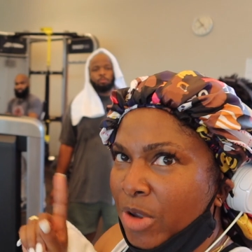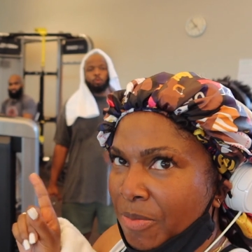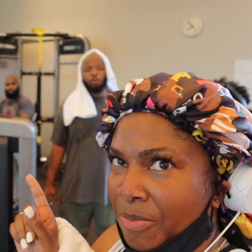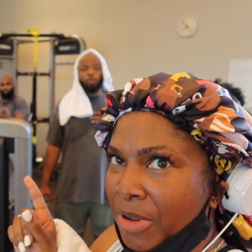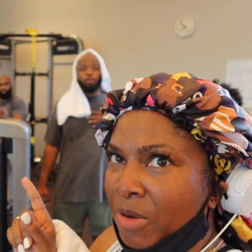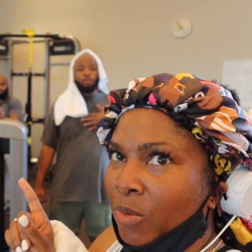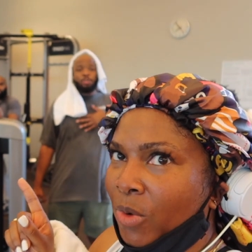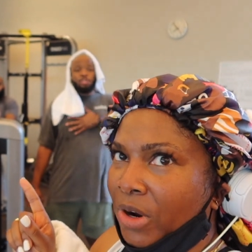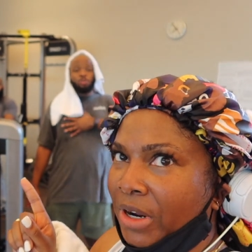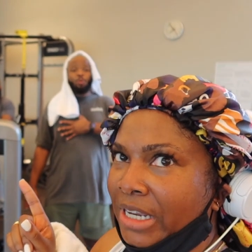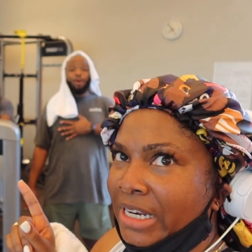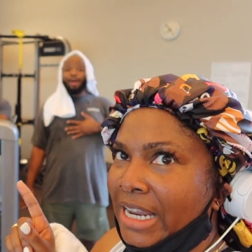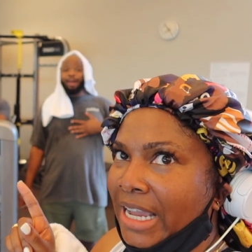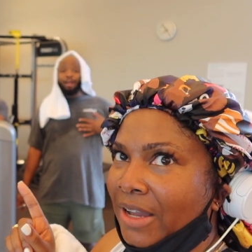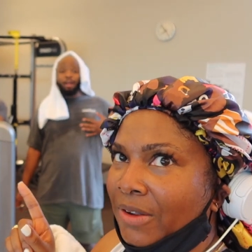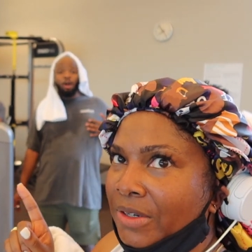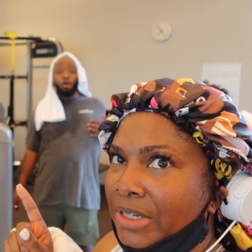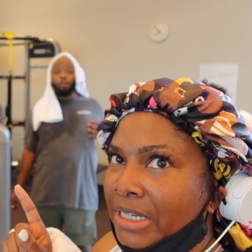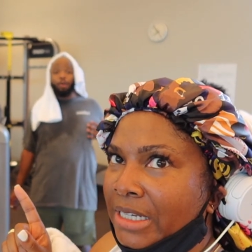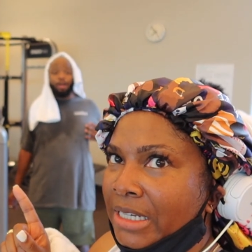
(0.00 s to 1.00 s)
We've been we working
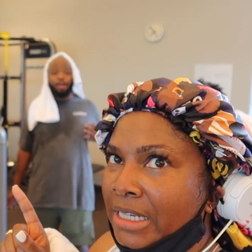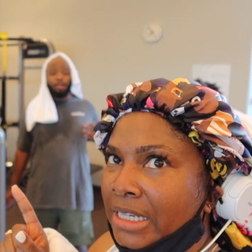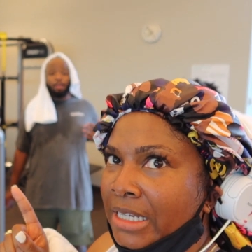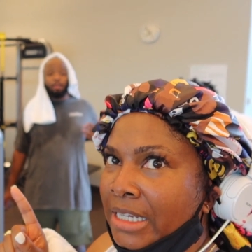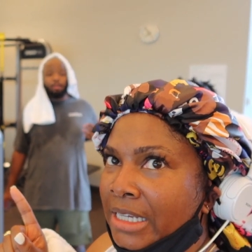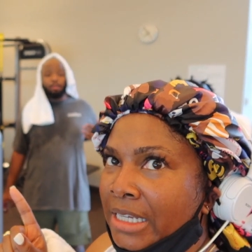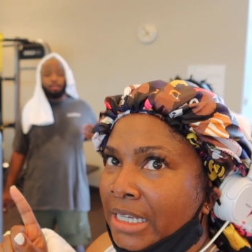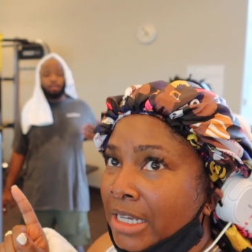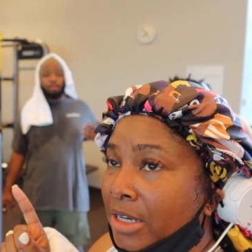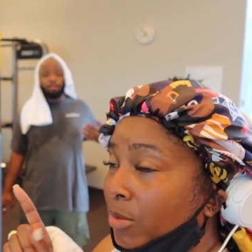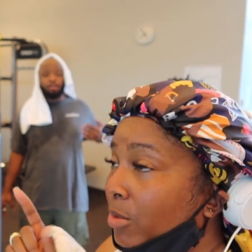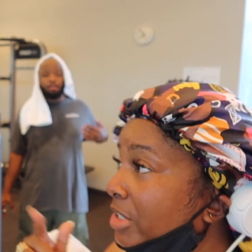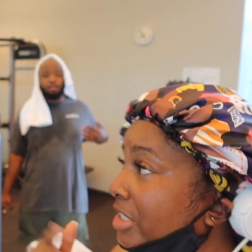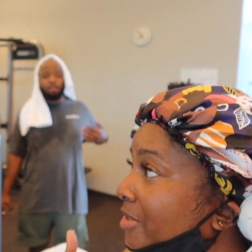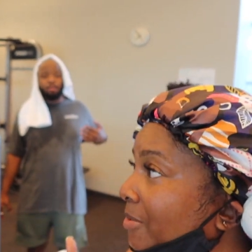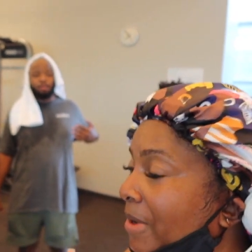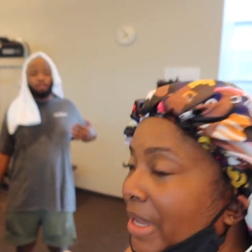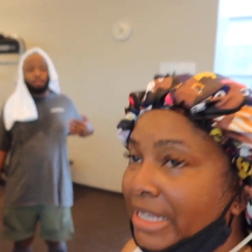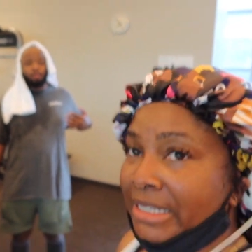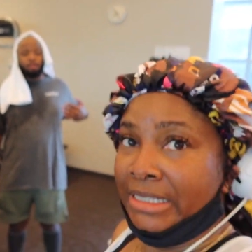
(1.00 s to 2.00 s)
out. already. We
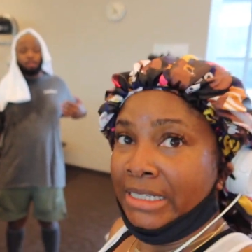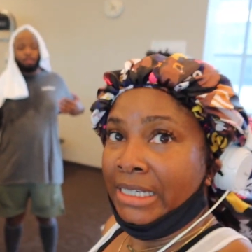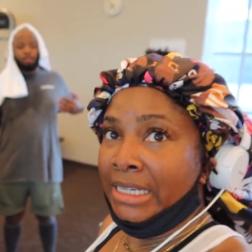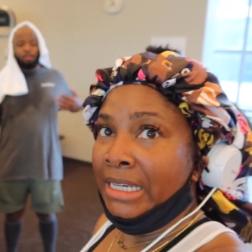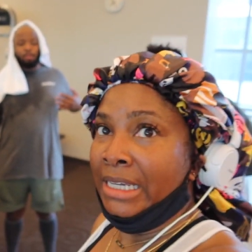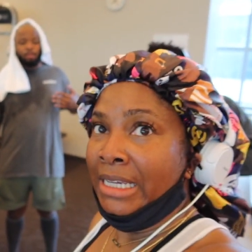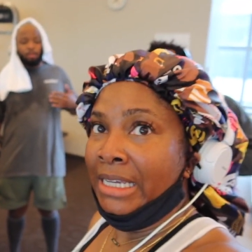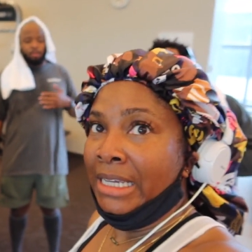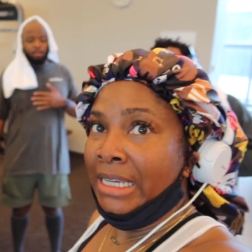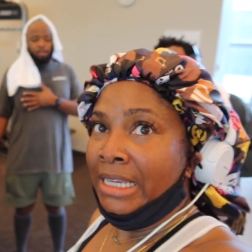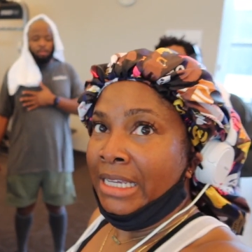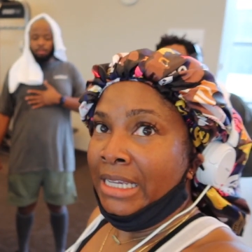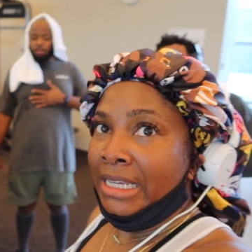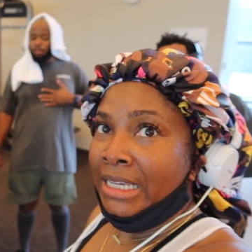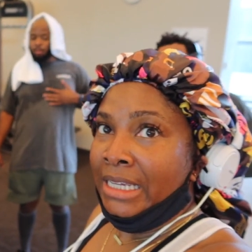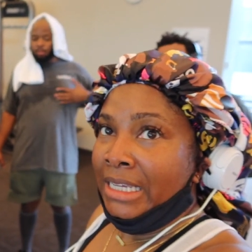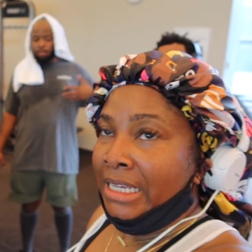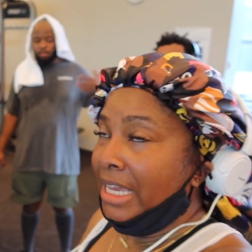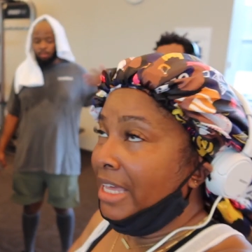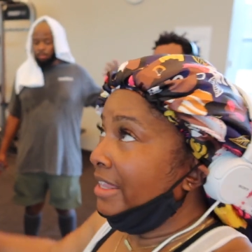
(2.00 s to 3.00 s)
sweating.
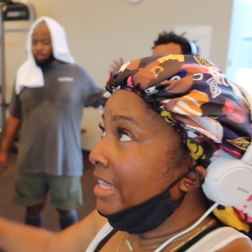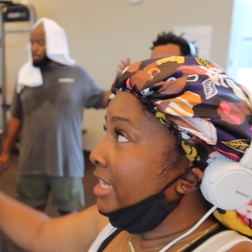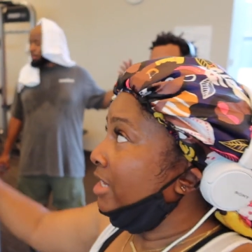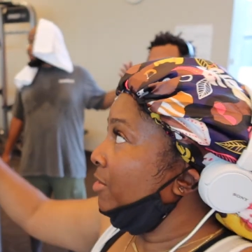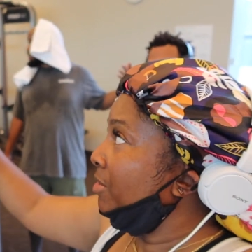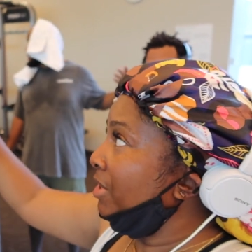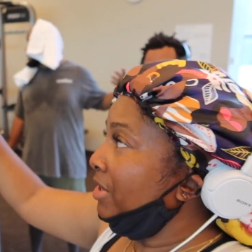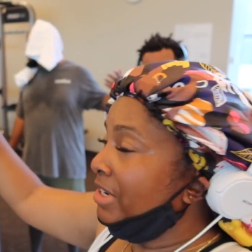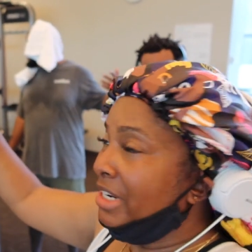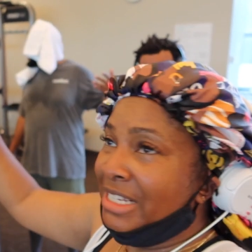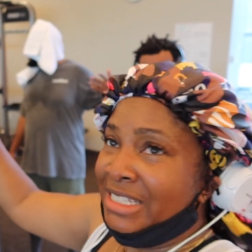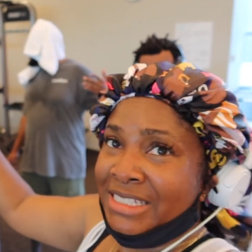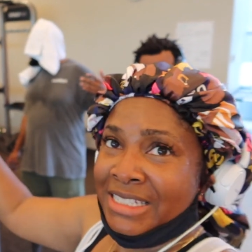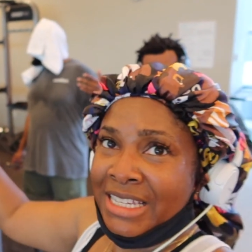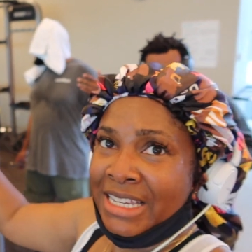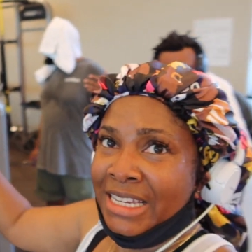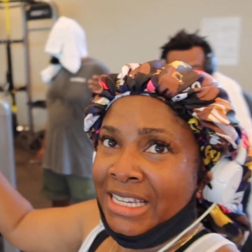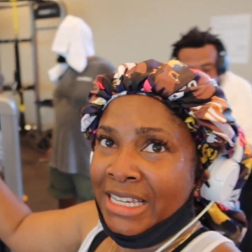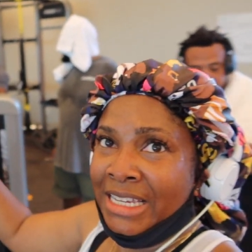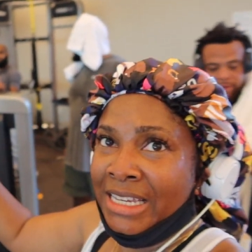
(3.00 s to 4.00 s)
And then you hear this?
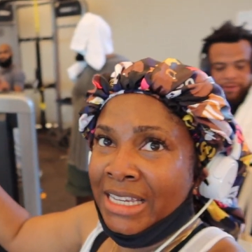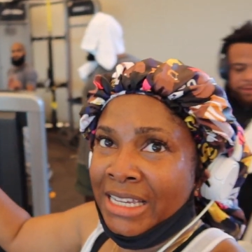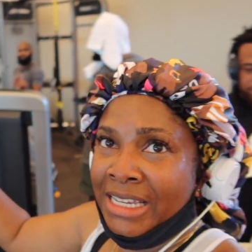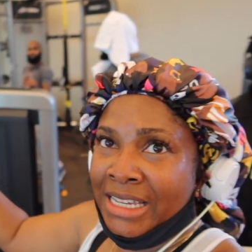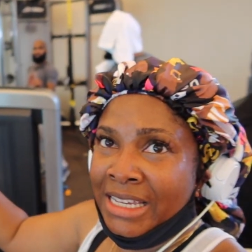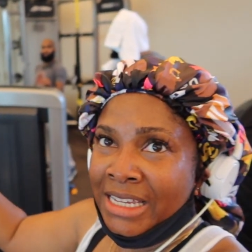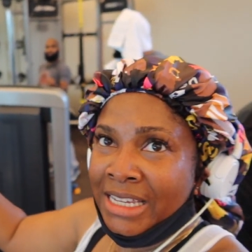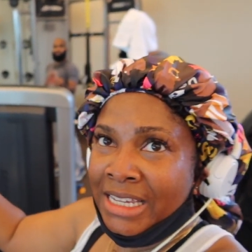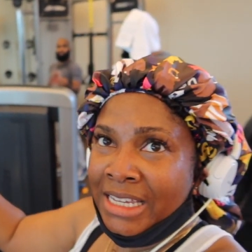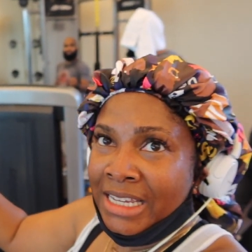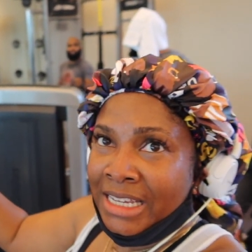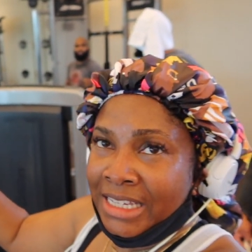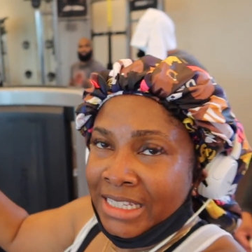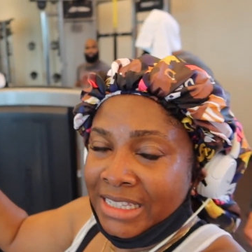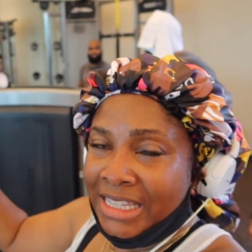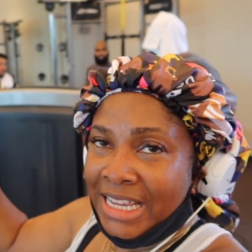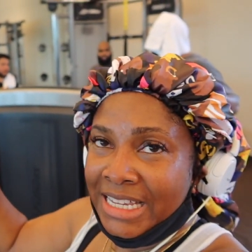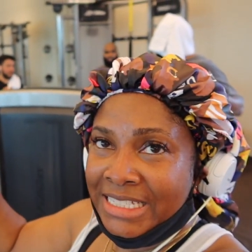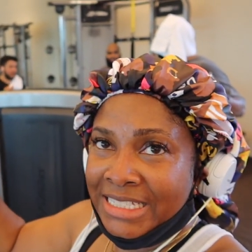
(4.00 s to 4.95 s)
They